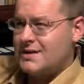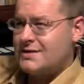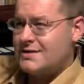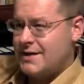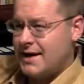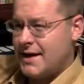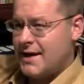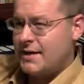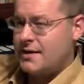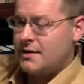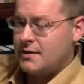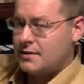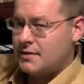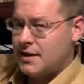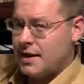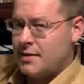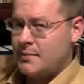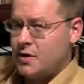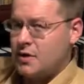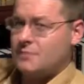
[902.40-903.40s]
attack
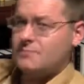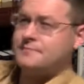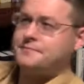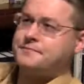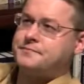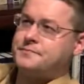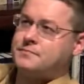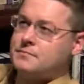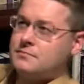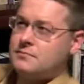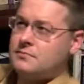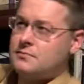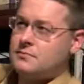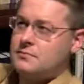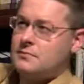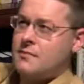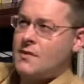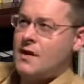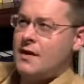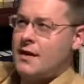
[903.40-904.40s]
Khaibar.
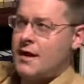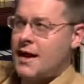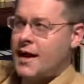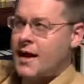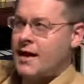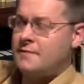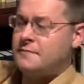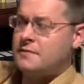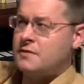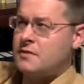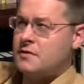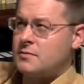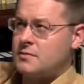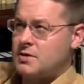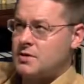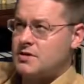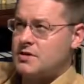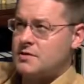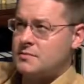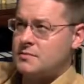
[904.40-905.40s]
After the
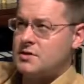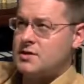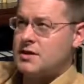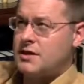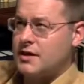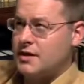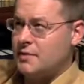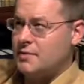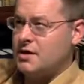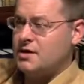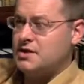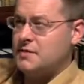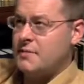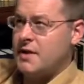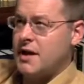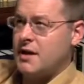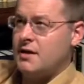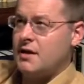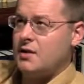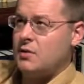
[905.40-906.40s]
Muslims kill a bunch of
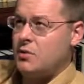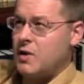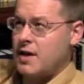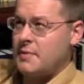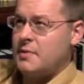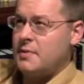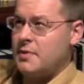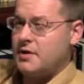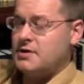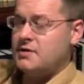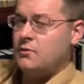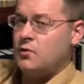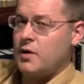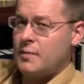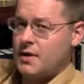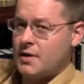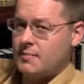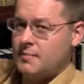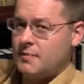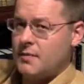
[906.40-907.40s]
men and rape a bunch of
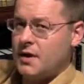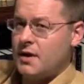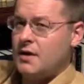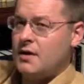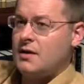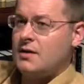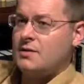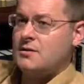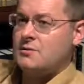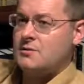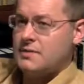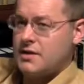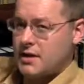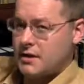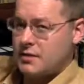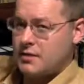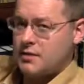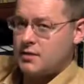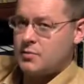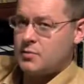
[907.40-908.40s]
women,
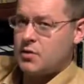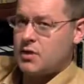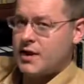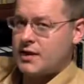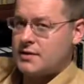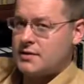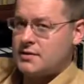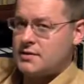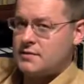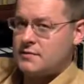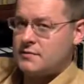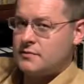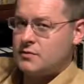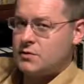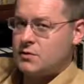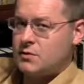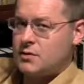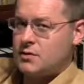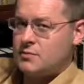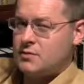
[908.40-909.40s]
standard practice
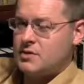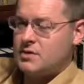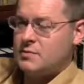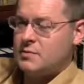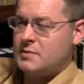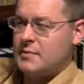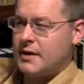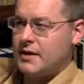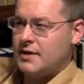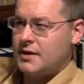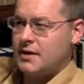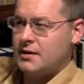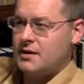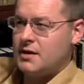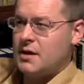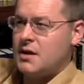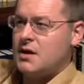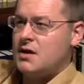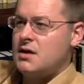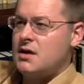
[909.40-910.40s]
for Muslims back then,
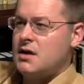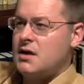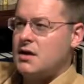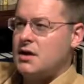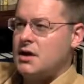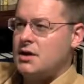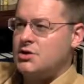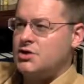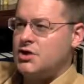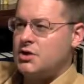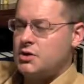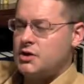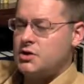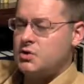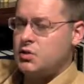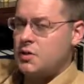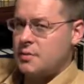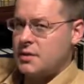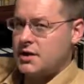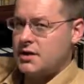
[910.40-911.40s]
a
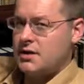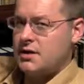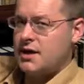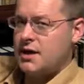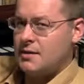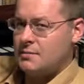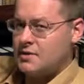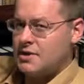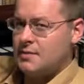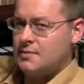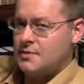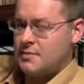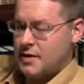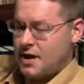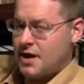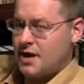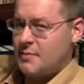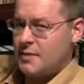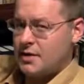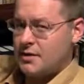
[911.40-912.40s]
Jewish woman comes up to
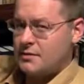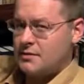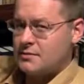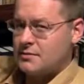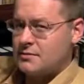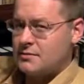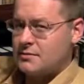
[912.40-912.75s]
Muhammad.